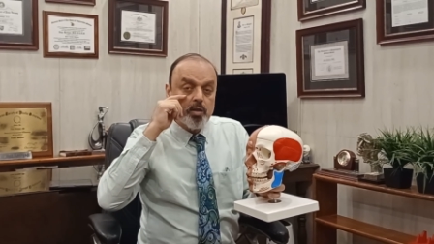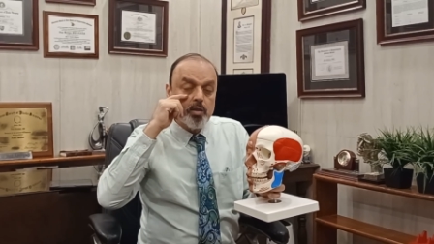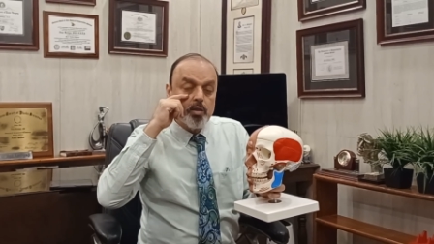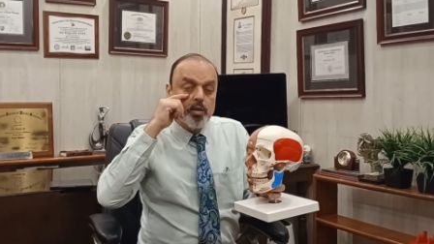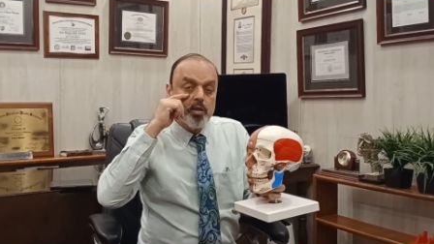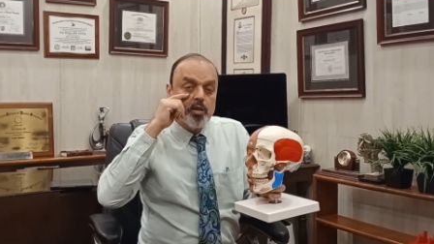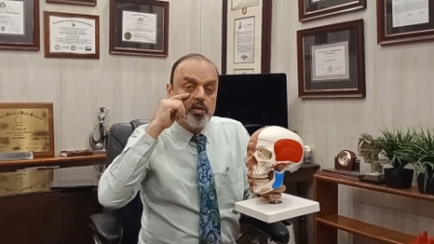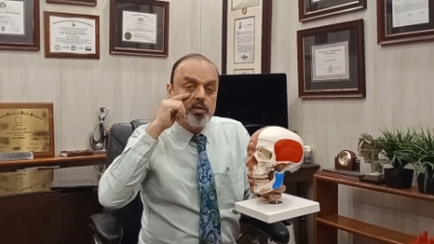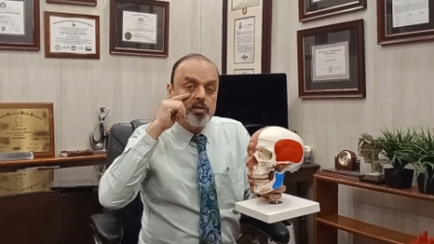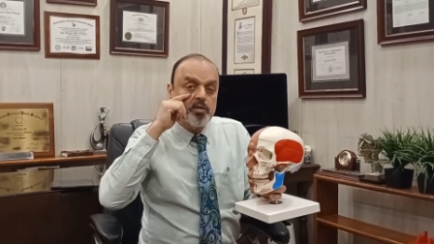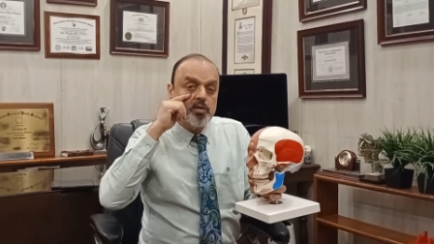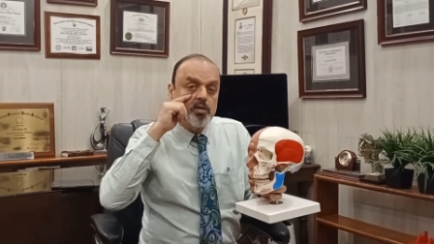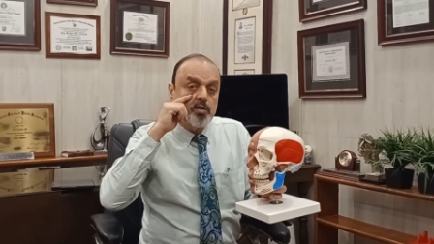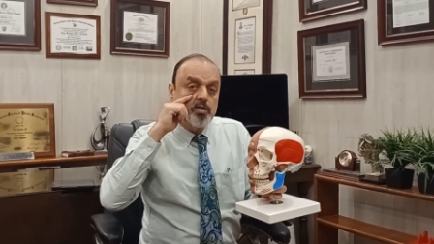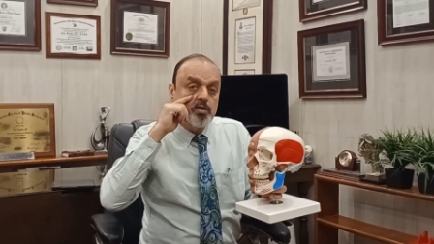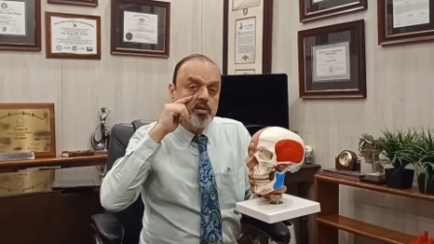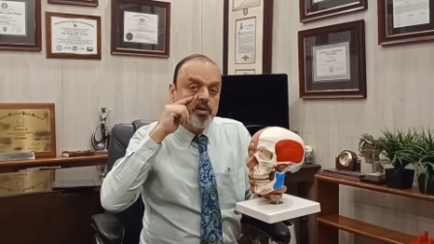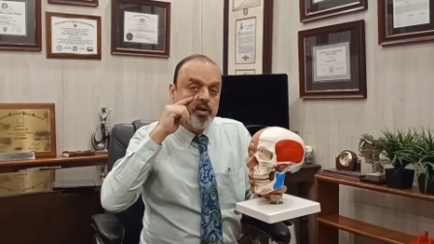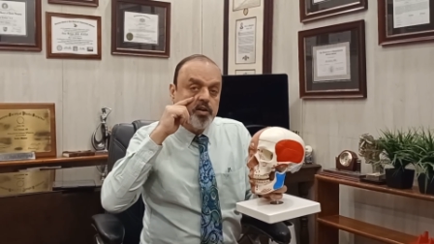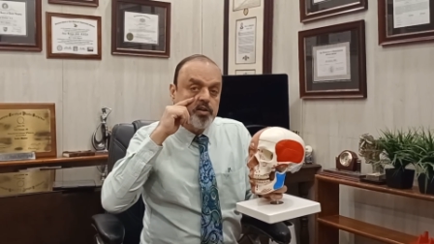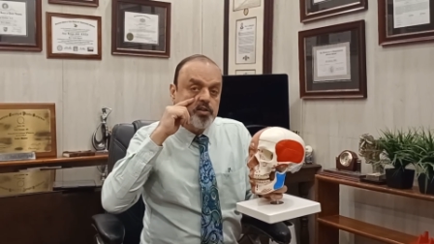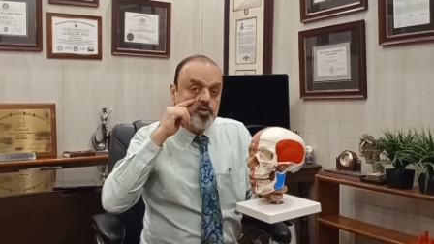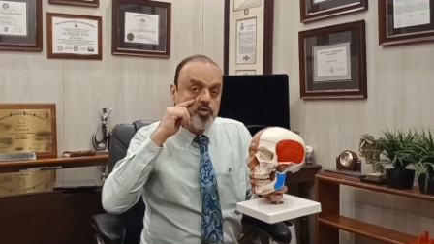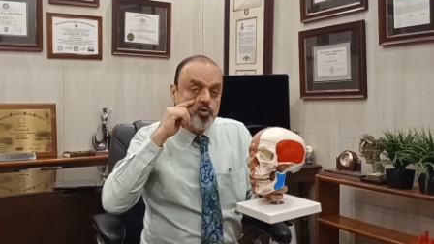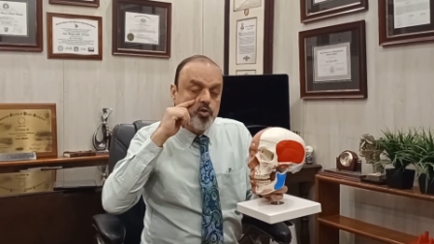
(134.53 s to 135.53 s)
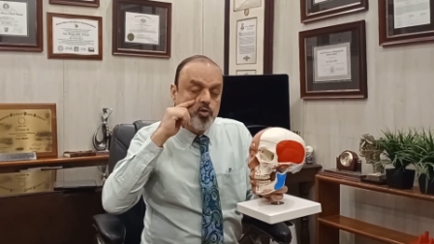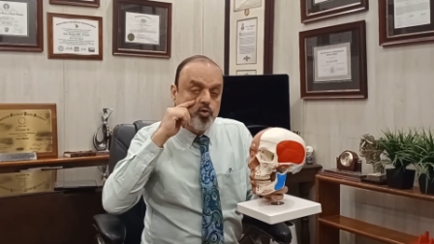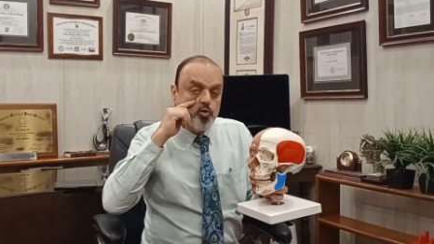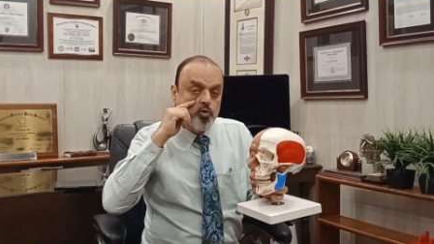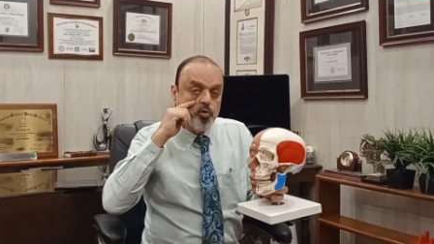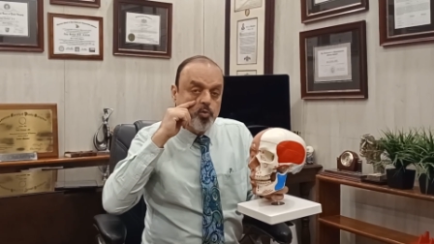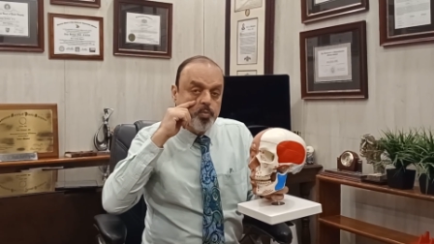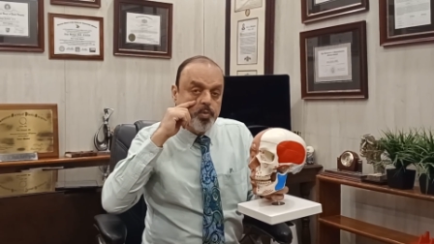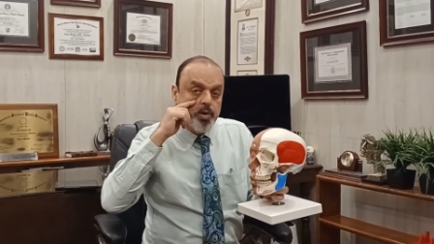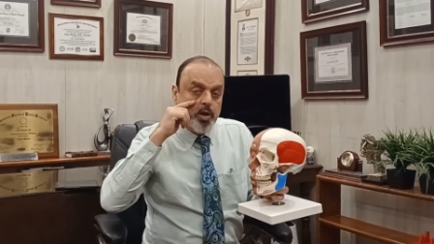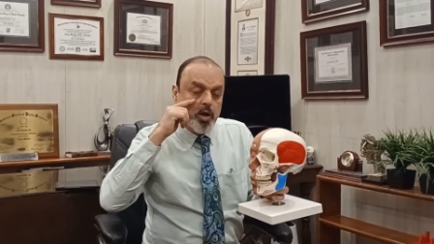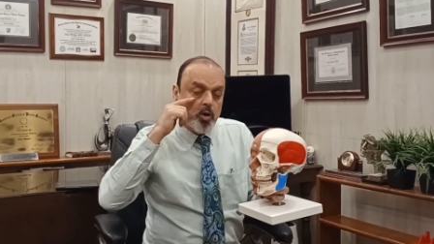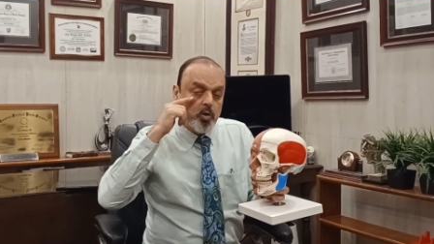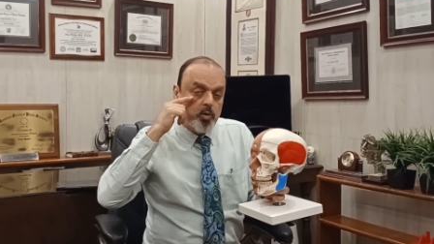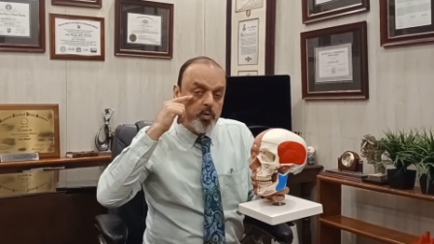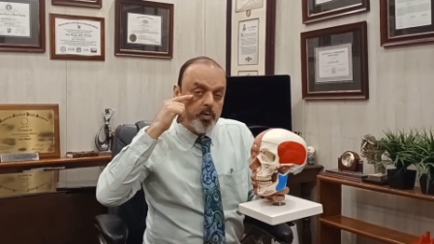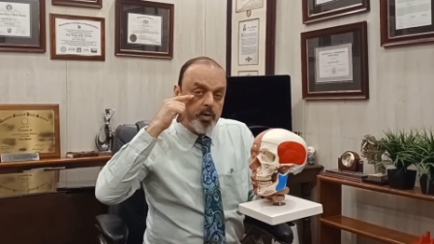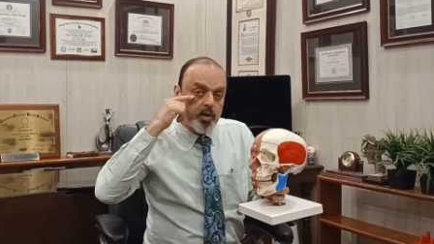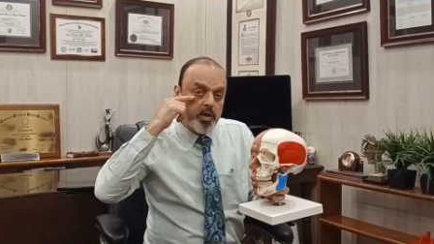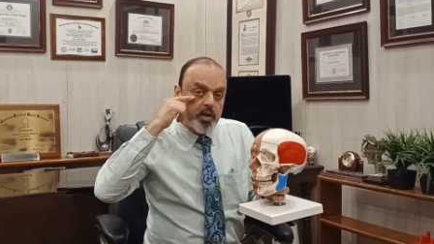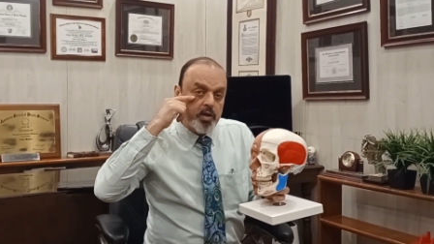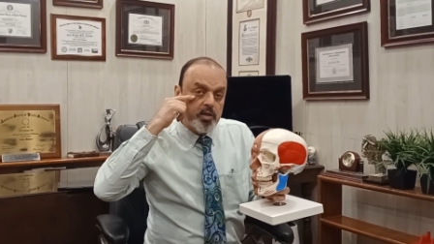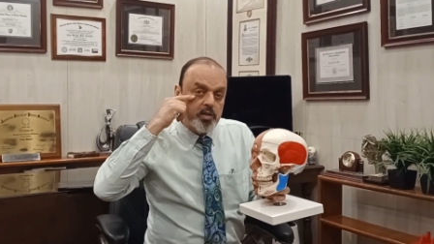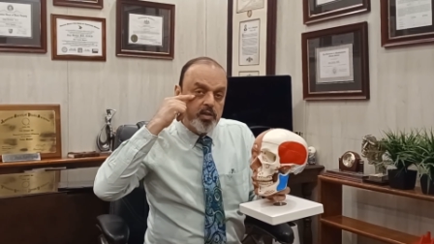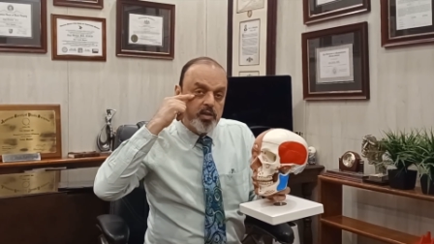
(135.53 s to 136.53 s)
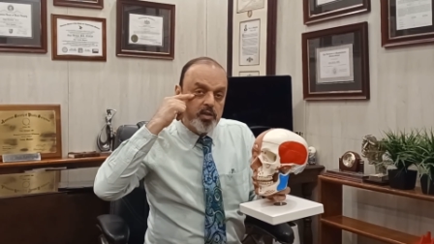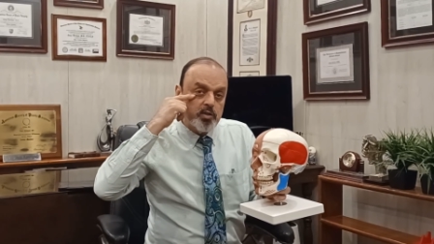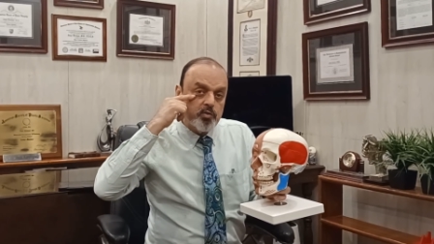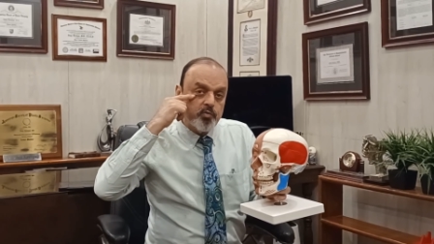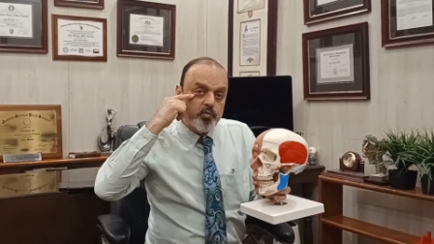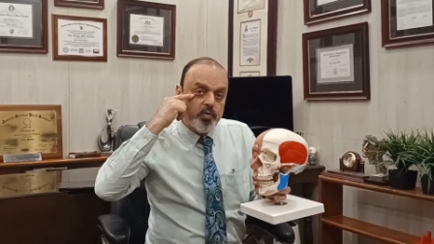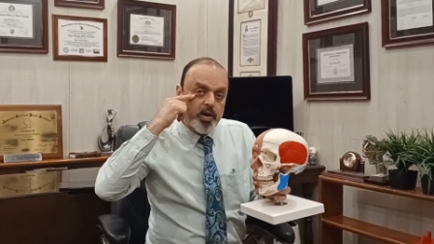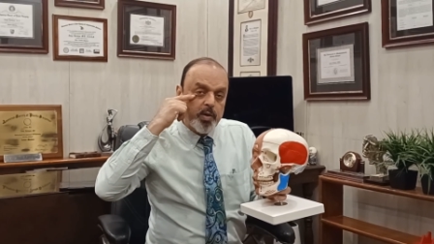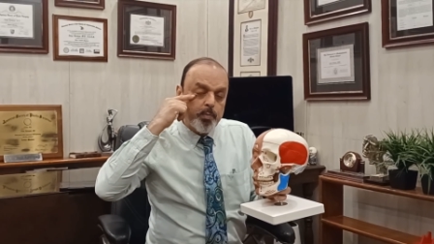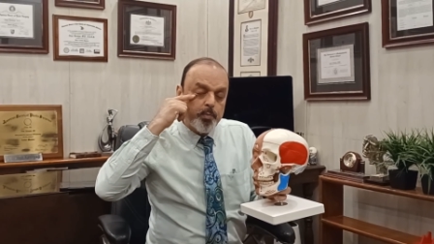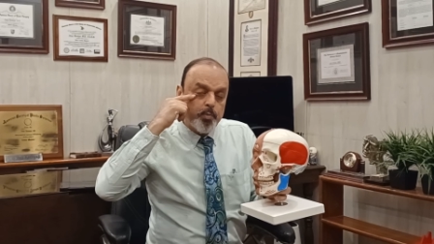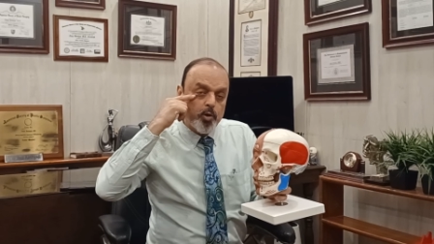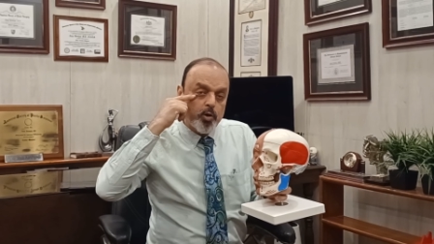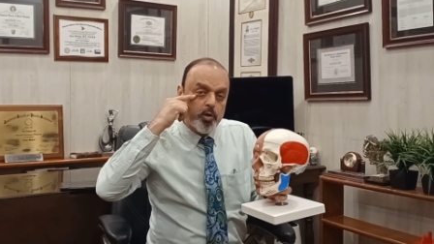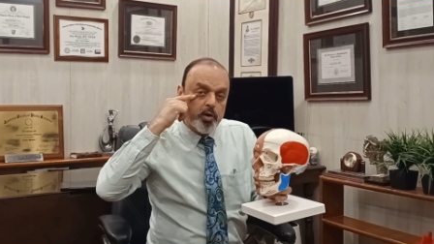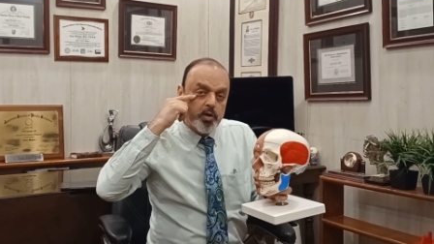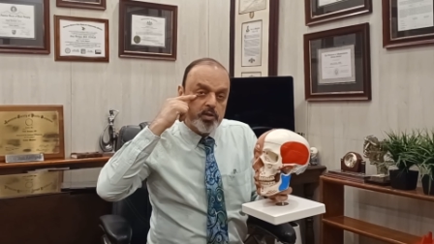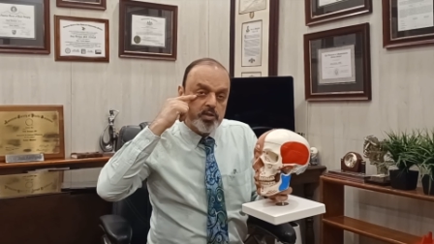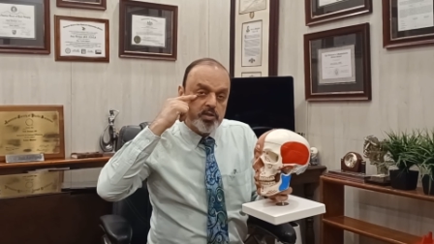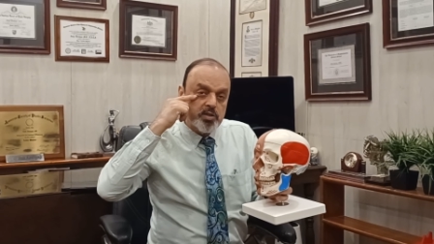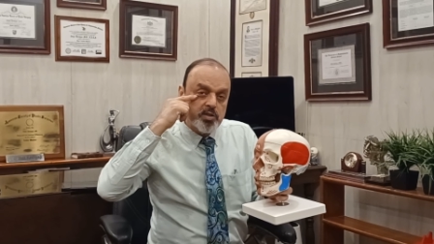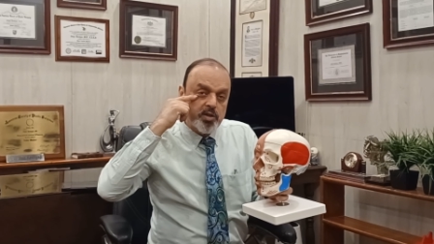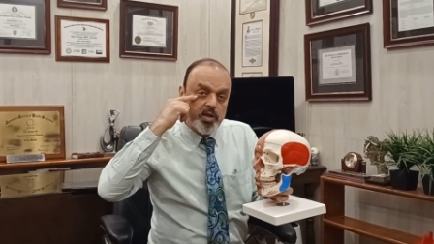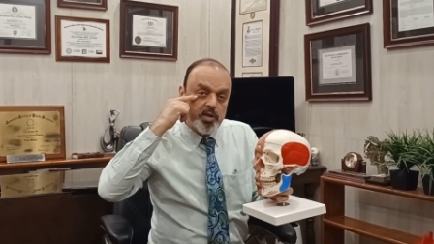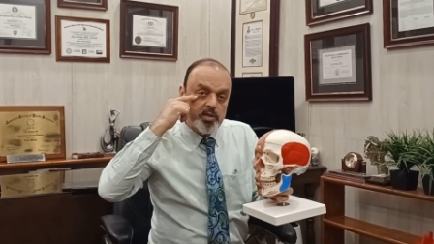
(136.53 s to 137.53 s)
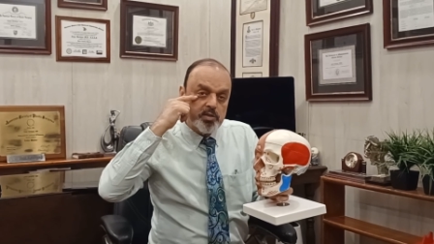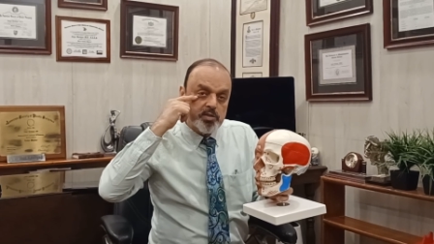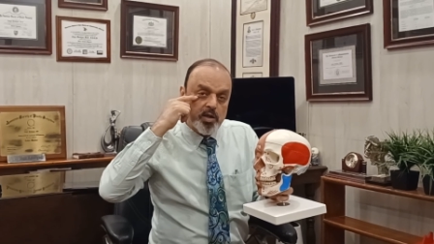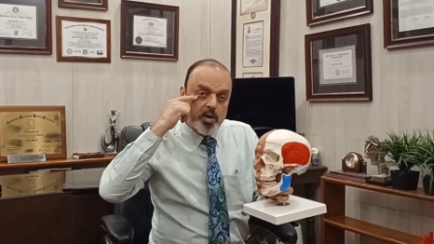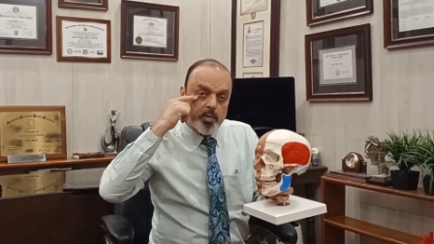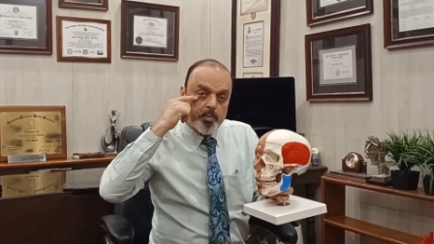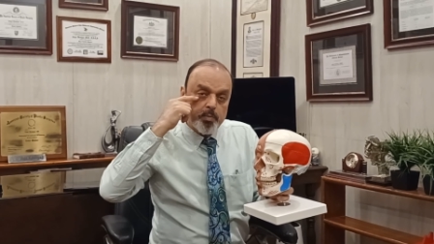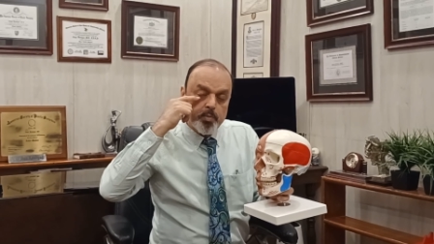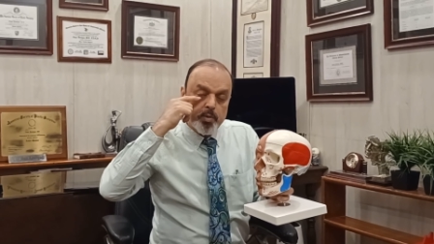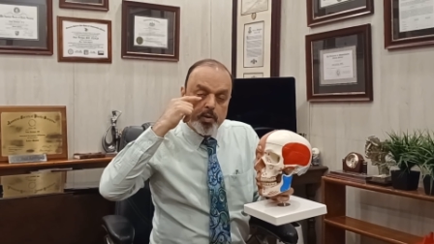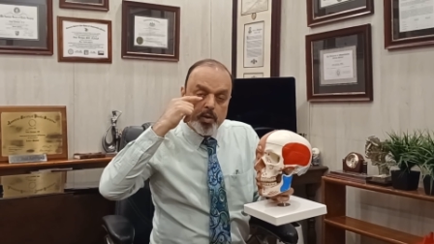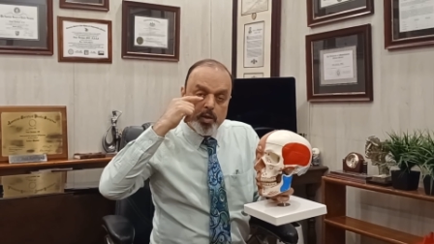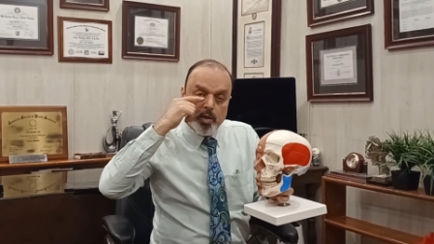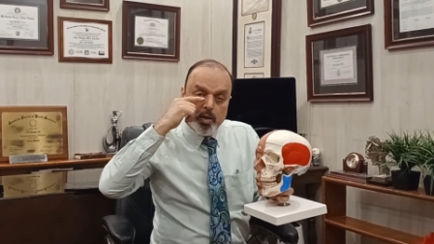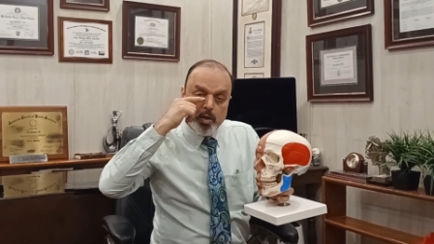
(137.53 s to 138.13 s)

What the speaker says: this tends to droop down, and this fat pocket stays up,